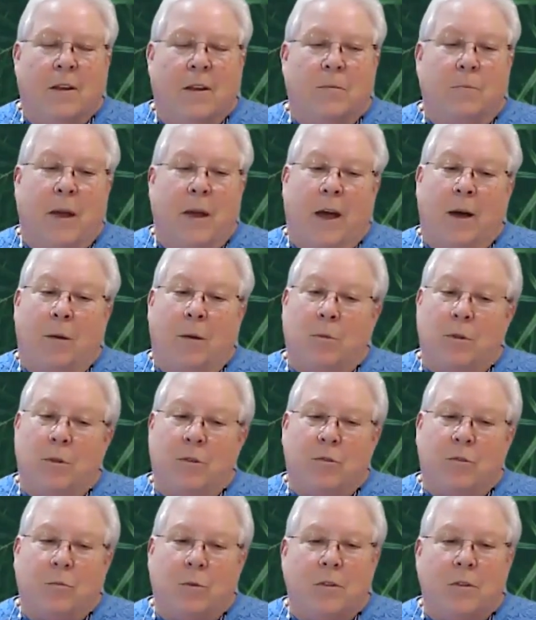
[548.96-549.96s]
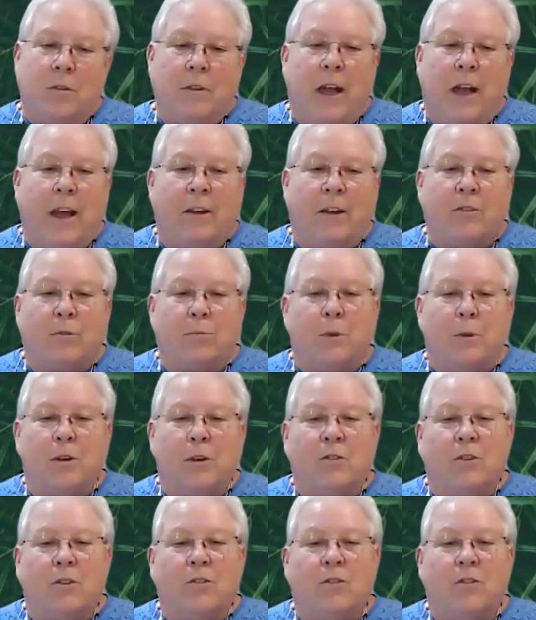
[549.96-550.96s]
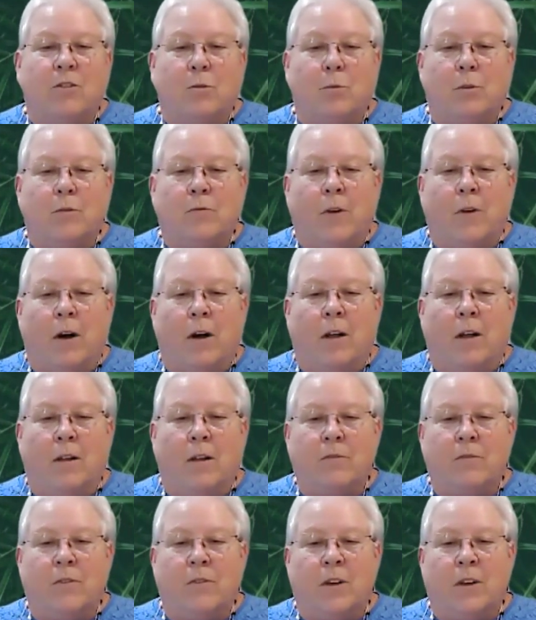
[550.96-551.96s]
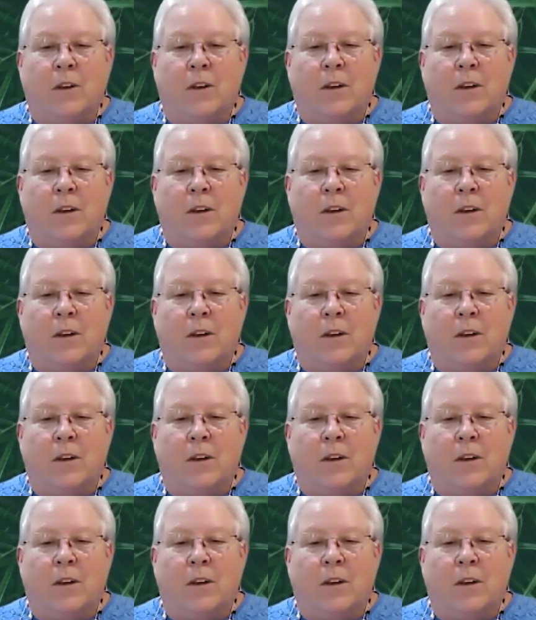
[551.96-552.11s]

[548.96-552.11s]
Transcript: Mammals were the last species to evolve,